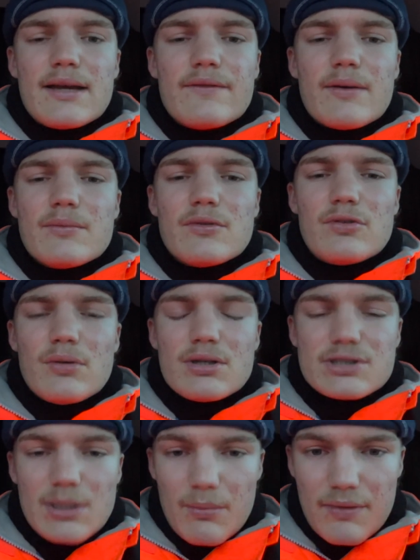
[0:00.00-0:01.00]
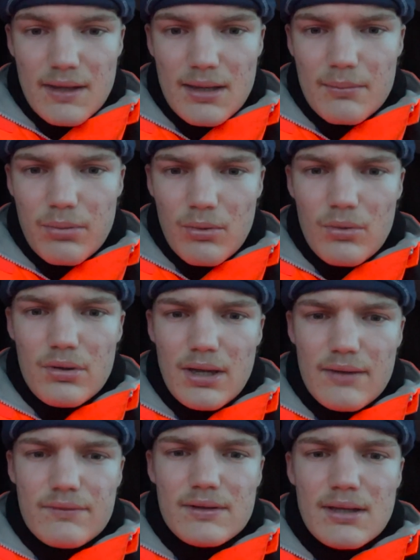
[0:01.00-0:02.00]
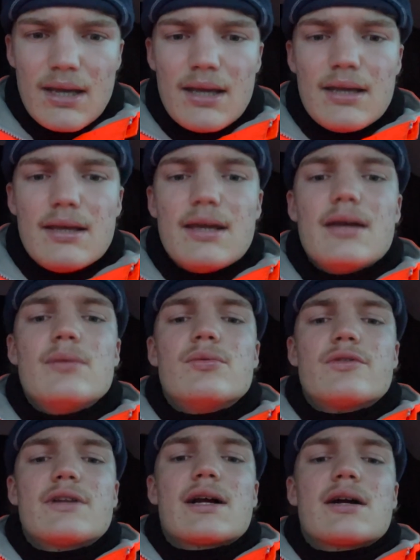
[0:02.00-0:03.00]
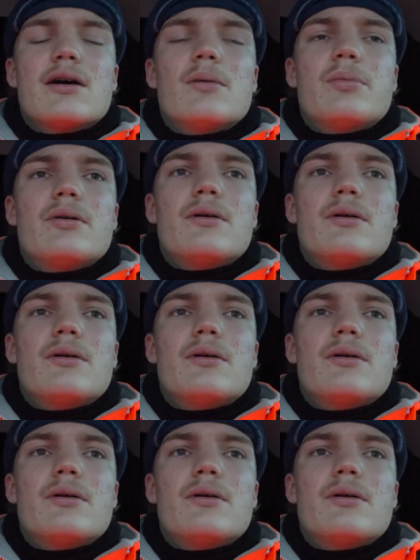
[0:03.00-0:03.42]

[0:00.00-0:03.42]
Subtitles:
If I'm just doing something important every day, it will stack up.